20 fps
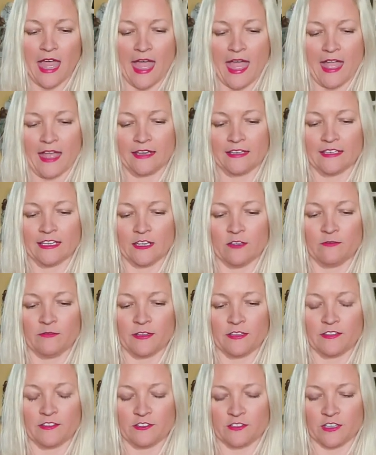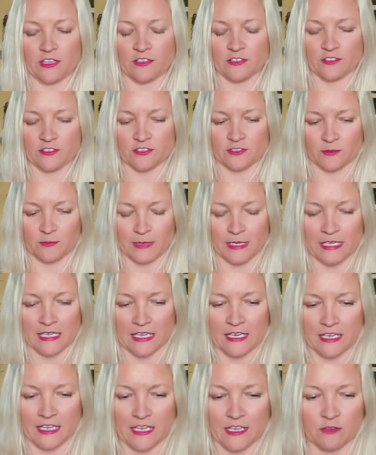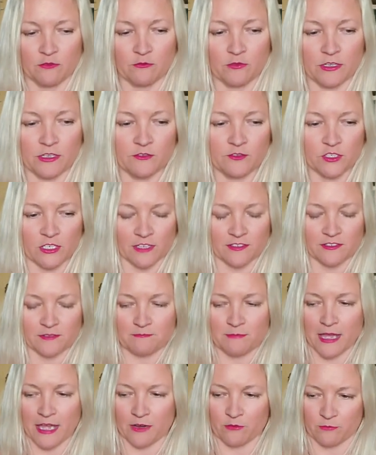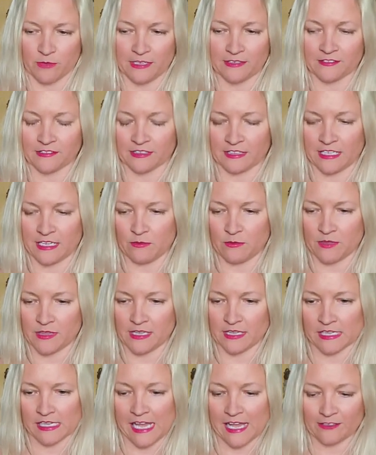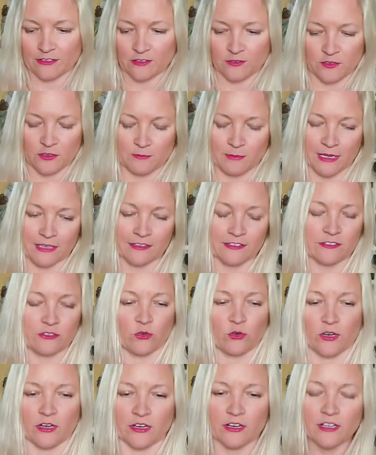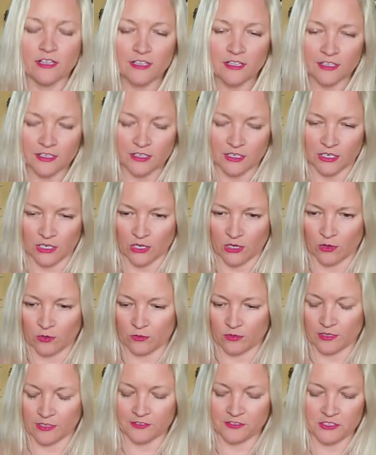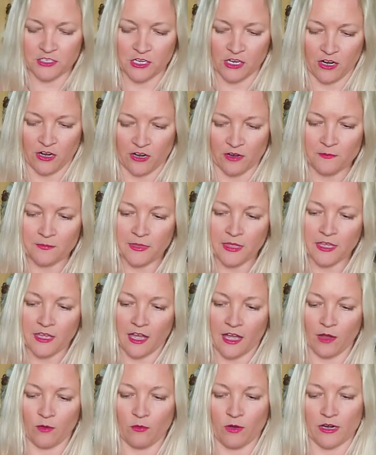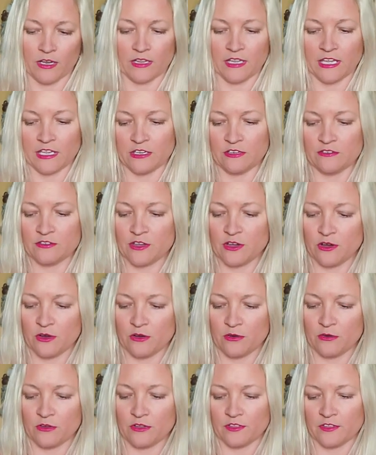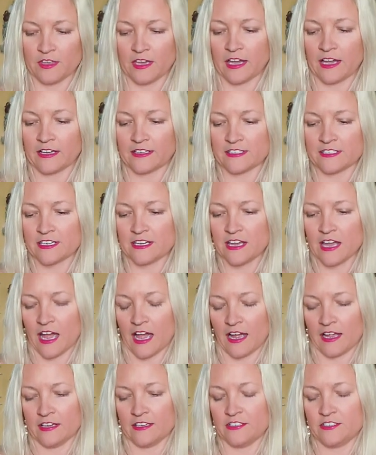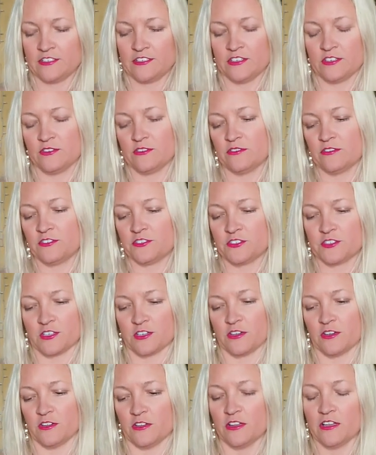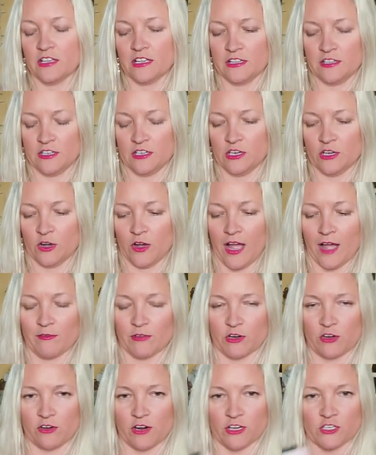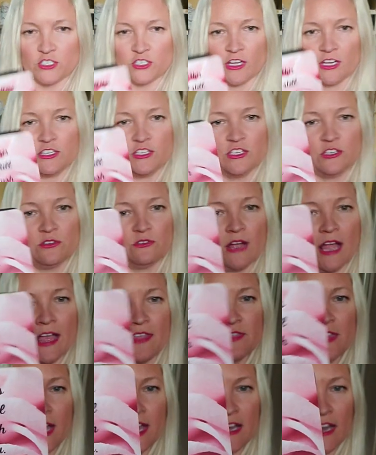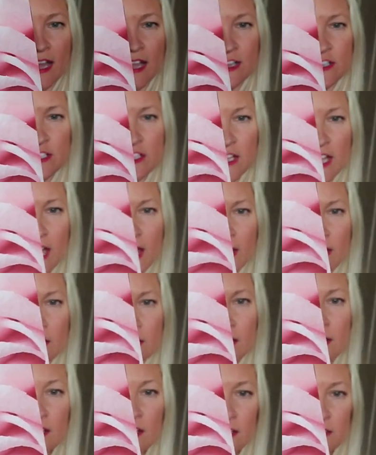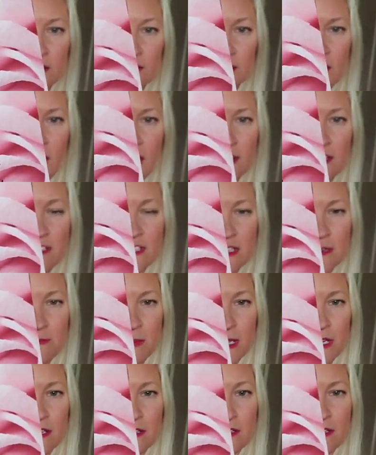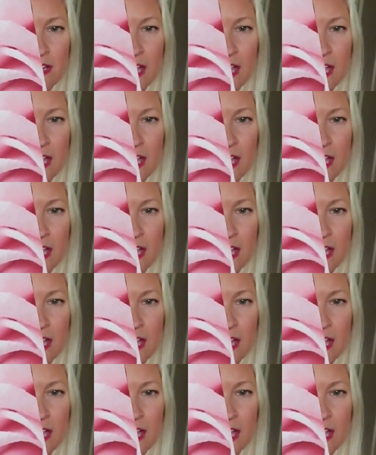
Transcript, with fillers: And if it's just the beginning, if we've just met recently within the last few months or, you know, this year, I want to let you know that I do still, you know, have a crush on you and that I can, this can deepen